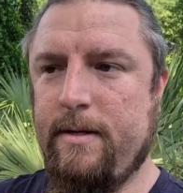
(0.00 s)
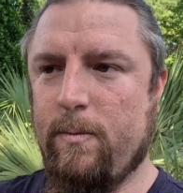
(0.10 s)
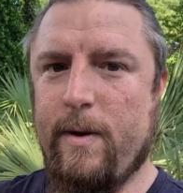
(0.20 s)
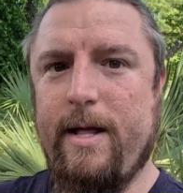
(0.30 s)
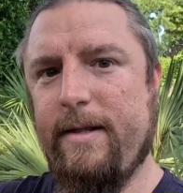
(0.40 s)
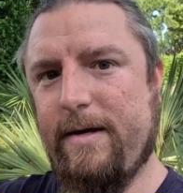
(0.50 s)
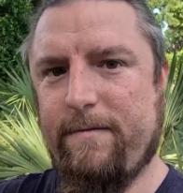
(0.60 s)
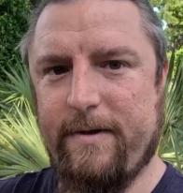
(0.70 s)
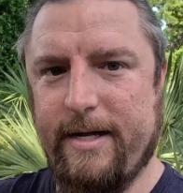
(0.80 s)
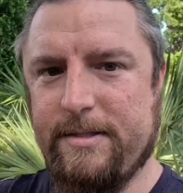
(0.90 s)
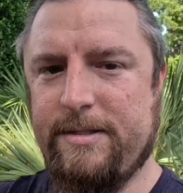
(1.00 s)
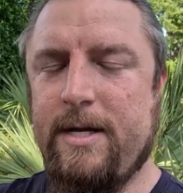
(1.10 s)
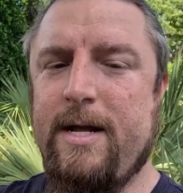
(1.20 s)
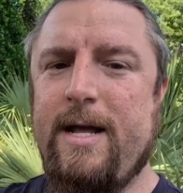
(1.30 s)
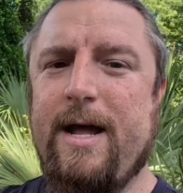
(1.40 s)
well in advance,
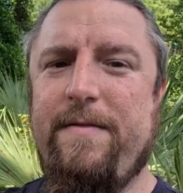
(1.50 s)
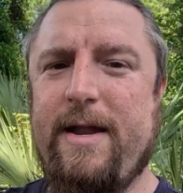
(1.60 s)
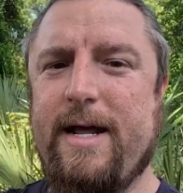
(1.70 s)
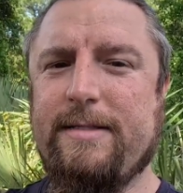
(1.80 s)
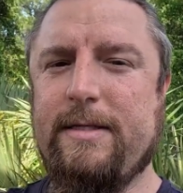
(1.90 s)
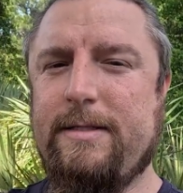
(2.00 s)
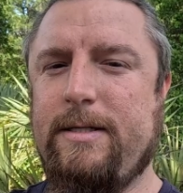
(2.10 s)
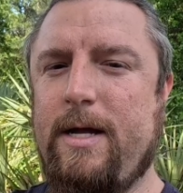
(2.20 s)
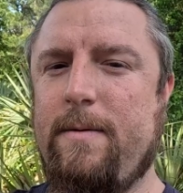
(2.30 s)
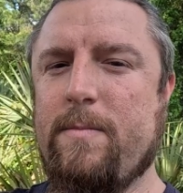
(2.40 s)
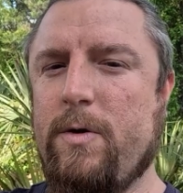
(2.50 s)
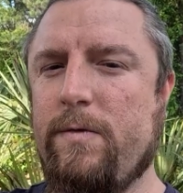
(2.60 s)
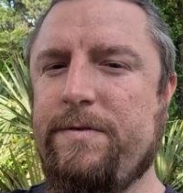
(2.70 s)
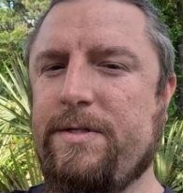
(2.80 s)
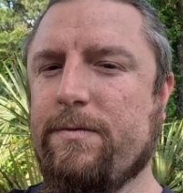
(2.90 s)
and then as the sun
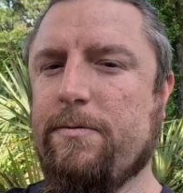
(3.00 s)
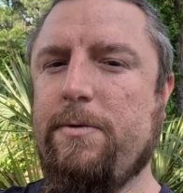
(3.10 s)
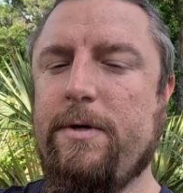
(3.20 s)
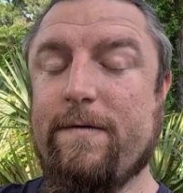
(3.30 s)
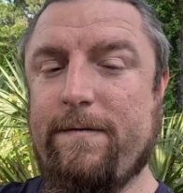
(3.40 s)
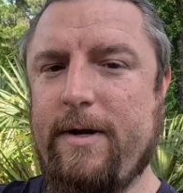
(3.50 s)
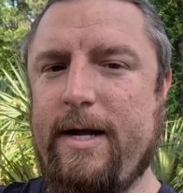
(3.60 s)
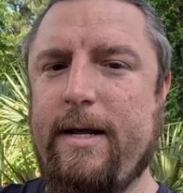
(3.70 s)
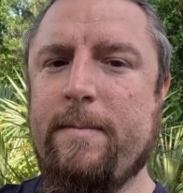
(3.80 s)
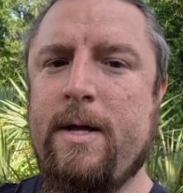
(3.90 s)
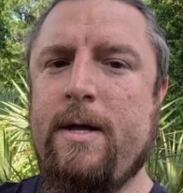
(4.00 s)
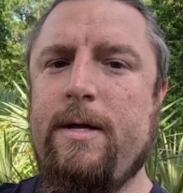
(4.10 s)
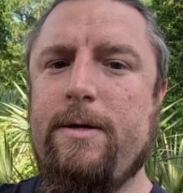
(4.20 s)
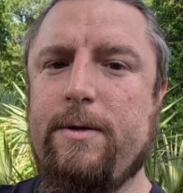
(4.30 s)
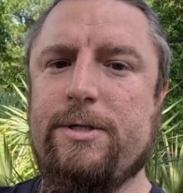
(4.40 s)
moves through your frame,
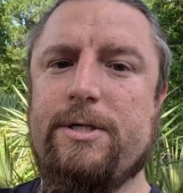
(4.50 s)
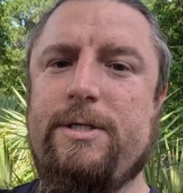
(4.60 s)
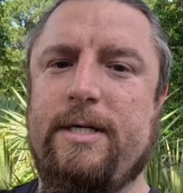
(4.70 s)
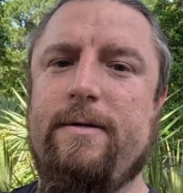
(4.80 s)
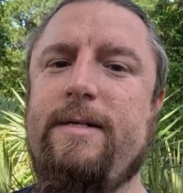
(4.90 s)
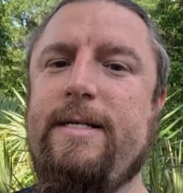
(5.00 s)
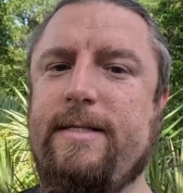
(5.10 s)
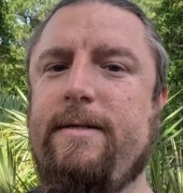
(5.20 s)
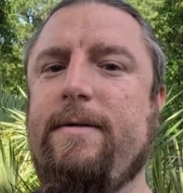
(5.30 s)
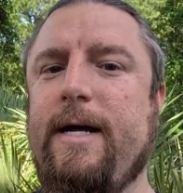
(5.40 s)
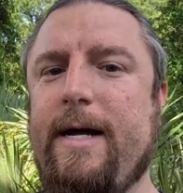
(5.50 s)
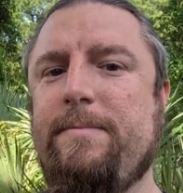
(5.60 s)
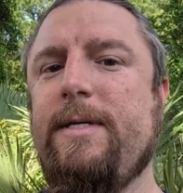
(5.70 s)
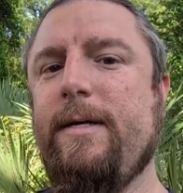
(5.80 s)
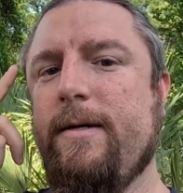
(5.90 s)
you could just turn these little
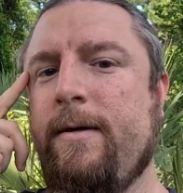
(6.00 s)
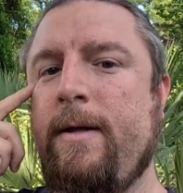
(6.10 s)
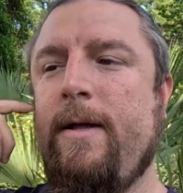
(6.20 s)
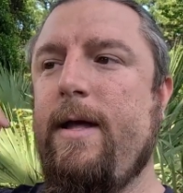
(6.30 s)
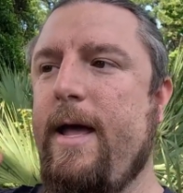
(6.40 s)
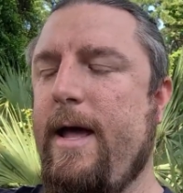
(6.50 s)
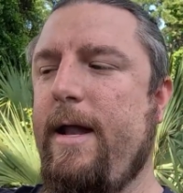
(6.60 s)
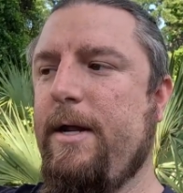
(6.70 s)
knobs here and